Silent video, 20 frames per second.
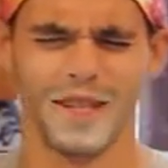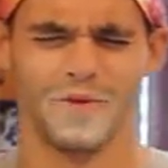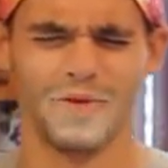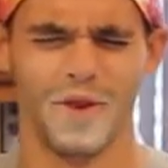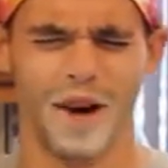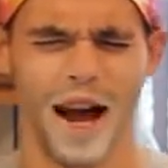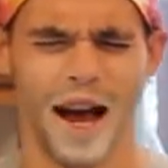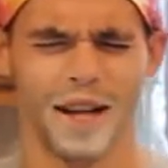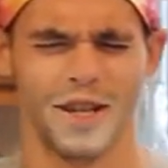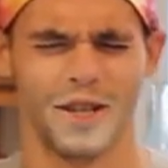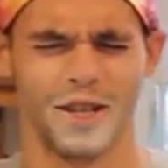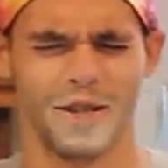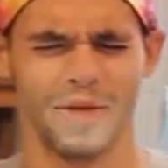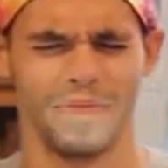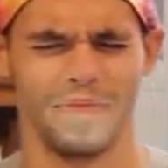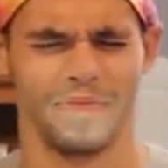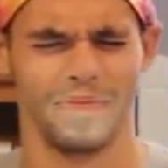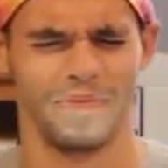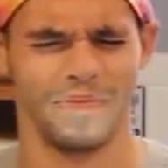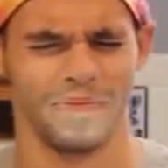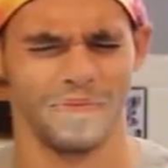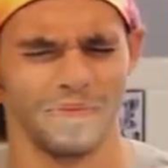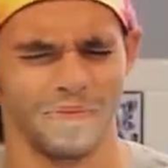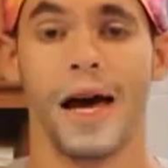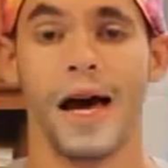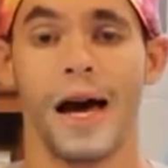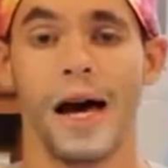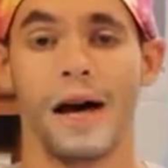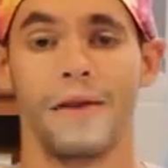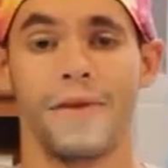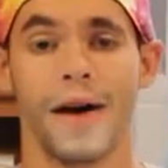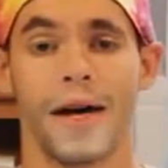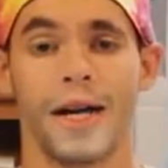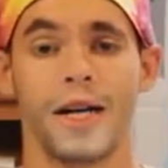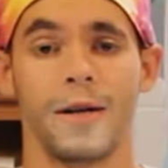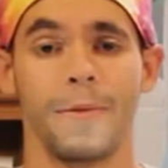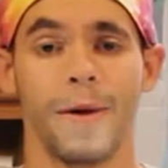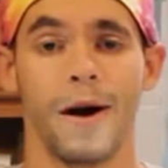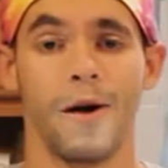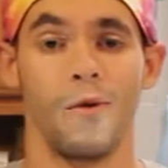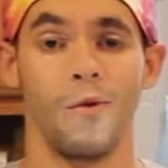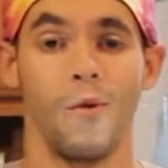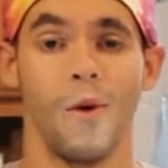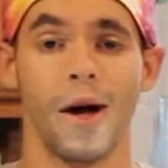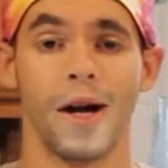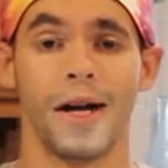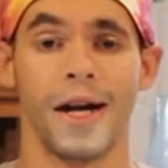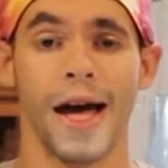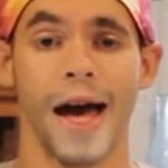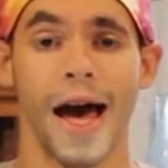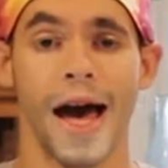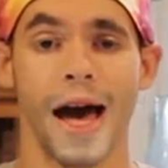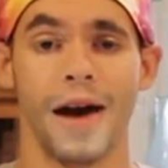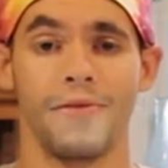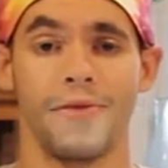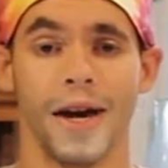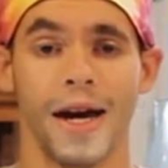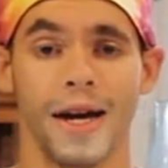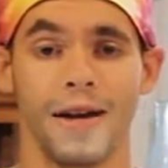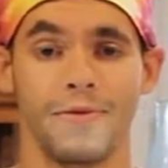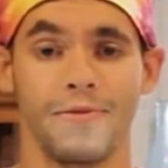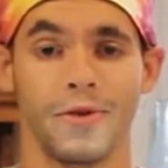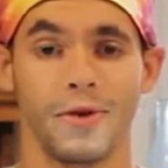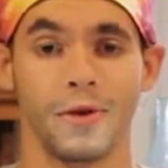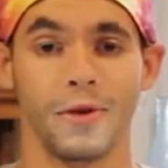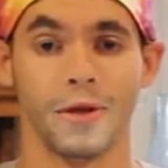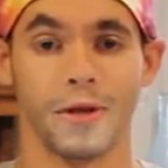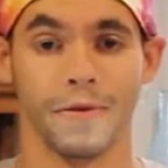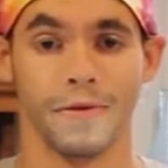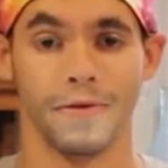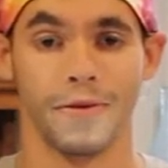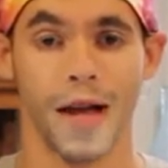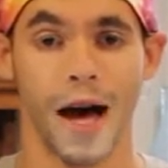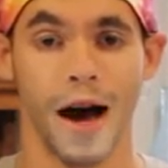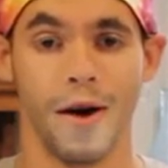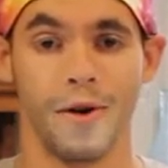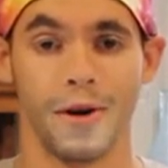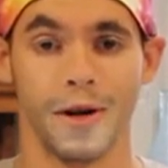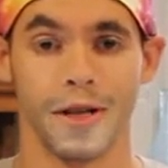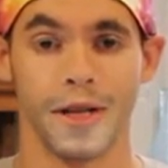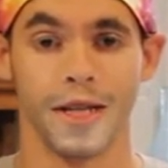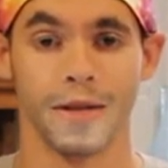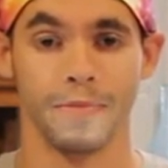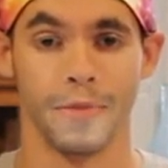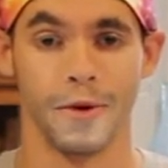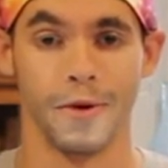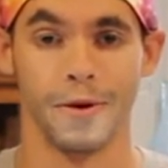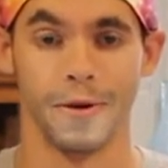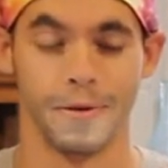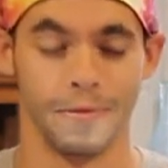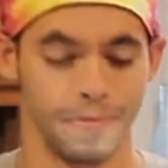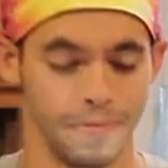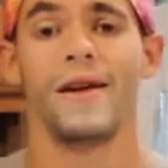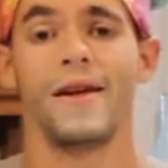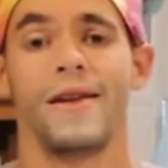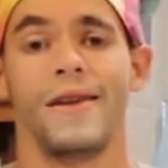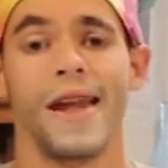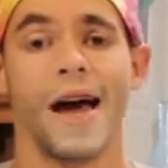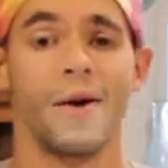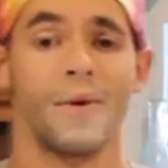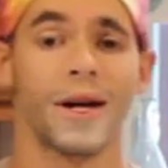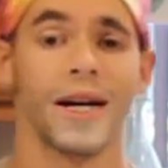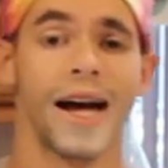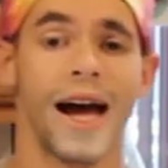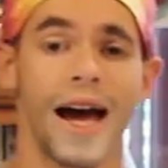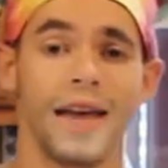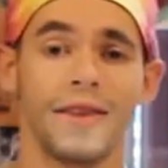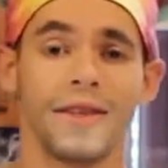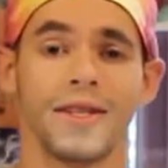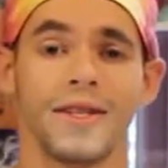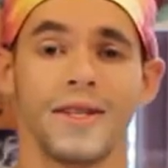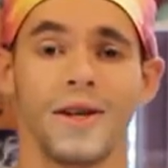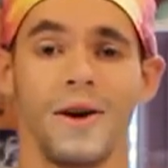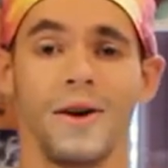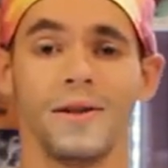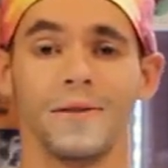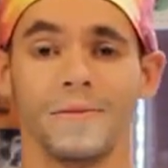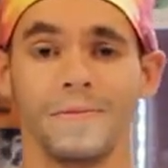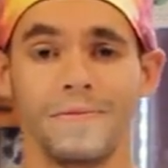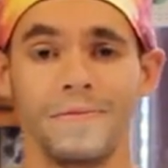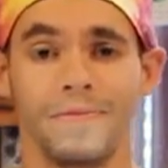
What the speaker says: fresh. I've added about 1.5 handfuls of flour to this bowl. Now we're gonna add the salt.